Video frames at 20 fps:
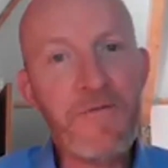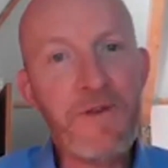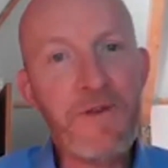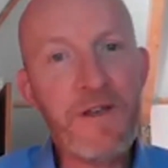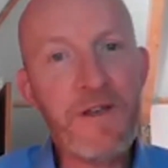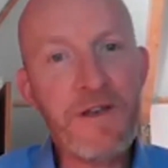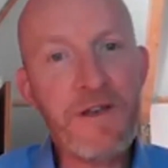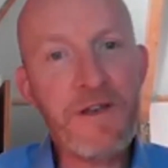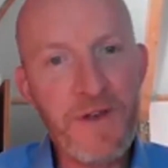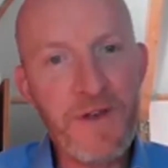
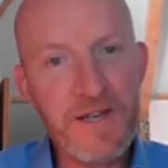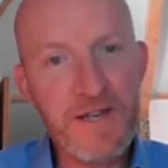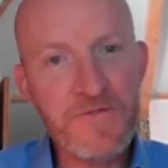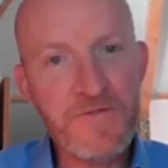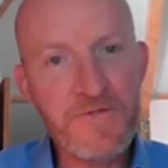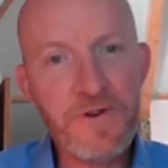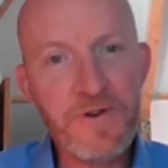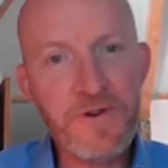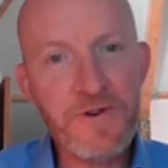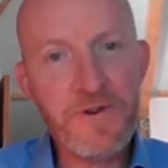I'm thanks
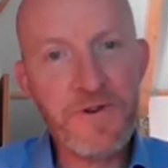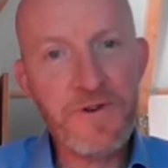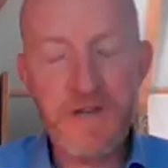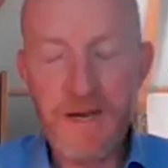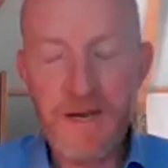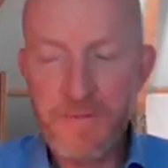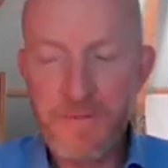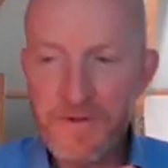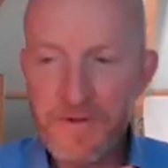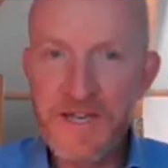for coming
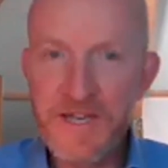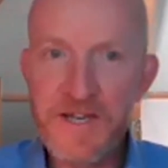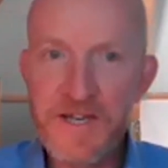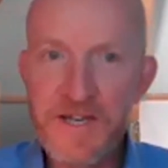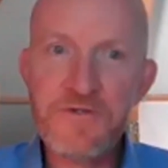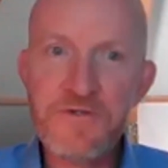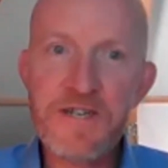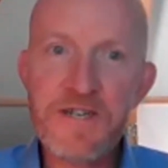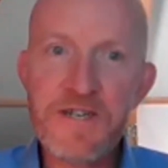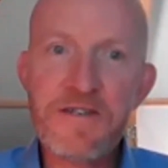on today, because you
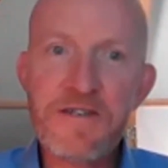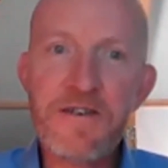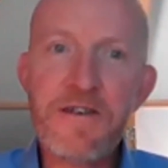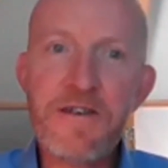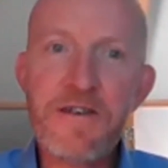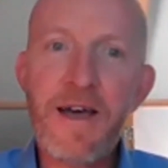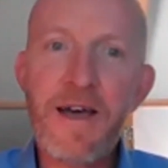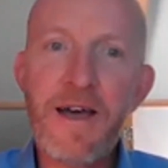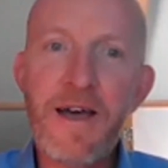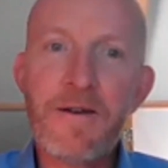did
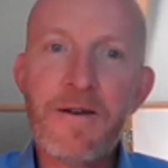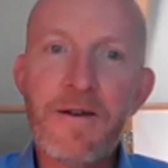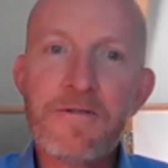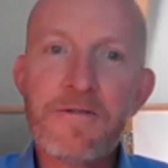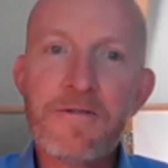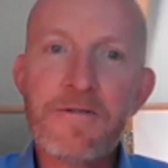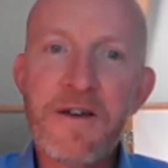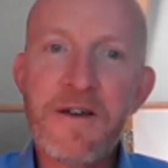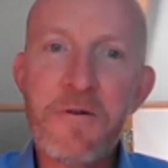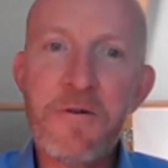
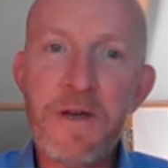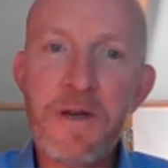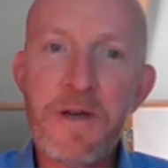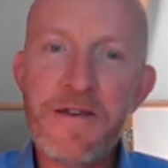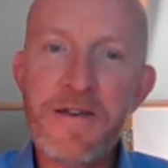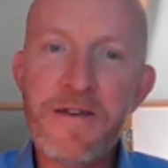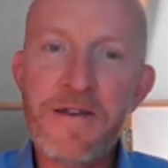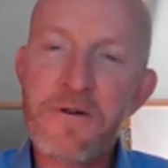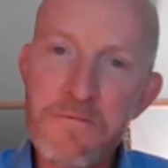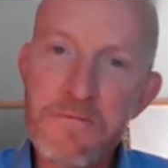tell me
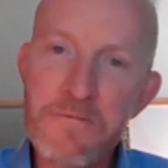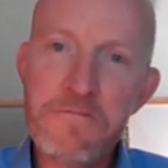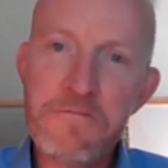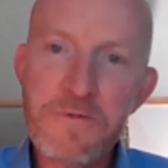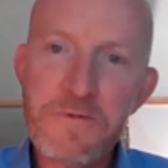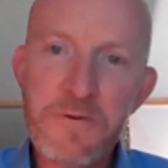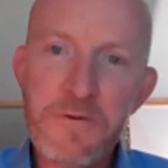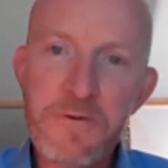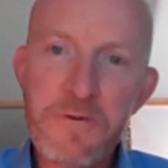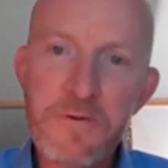
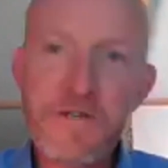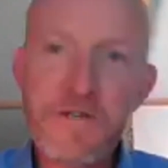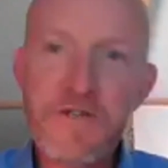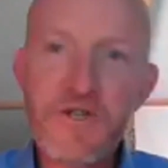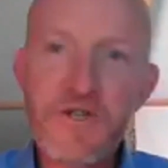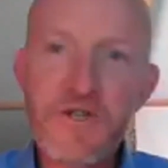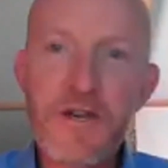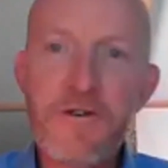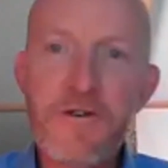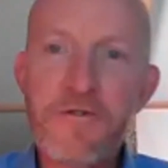you would
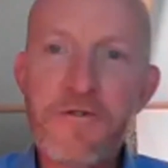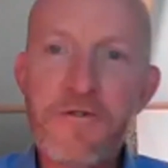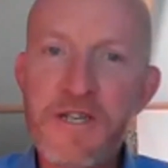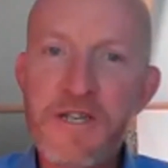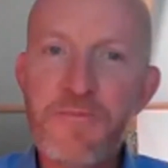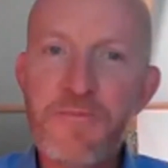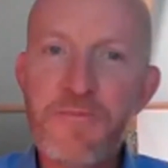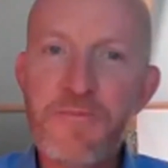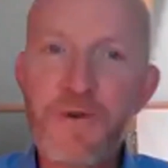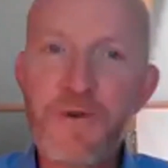share your
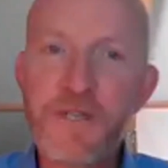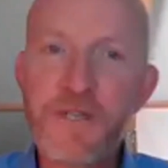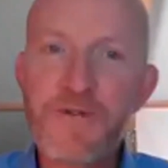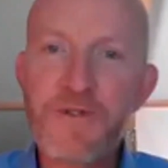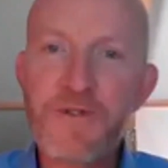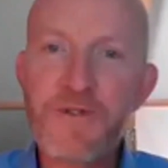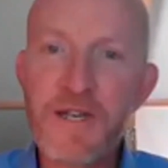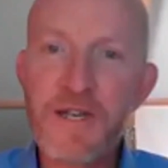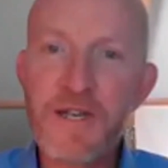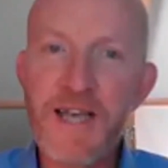experience of the
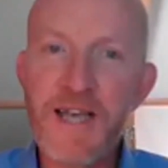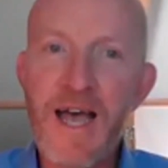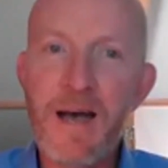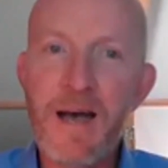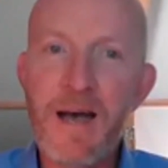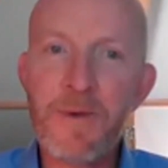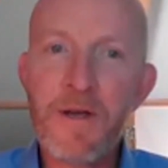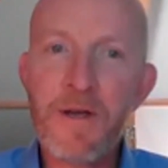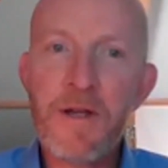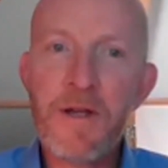exam.